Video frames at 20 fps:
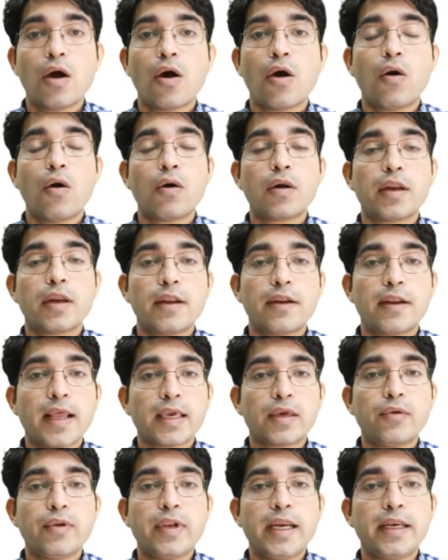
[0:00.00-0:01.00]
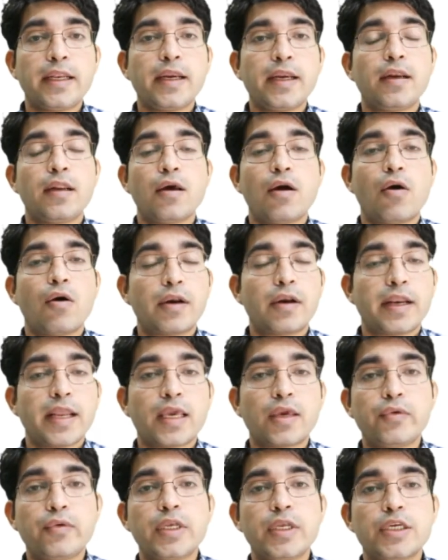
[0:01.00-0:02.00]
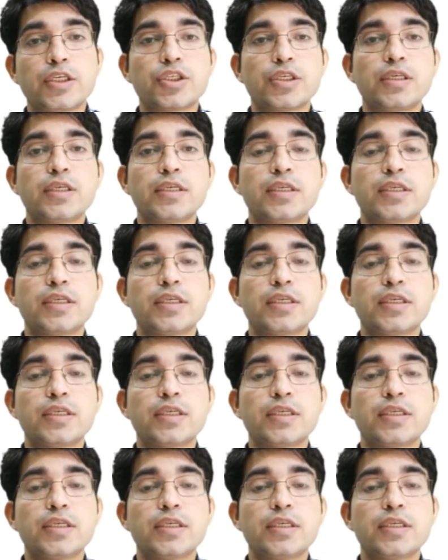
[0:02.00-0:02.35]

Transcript: or regulation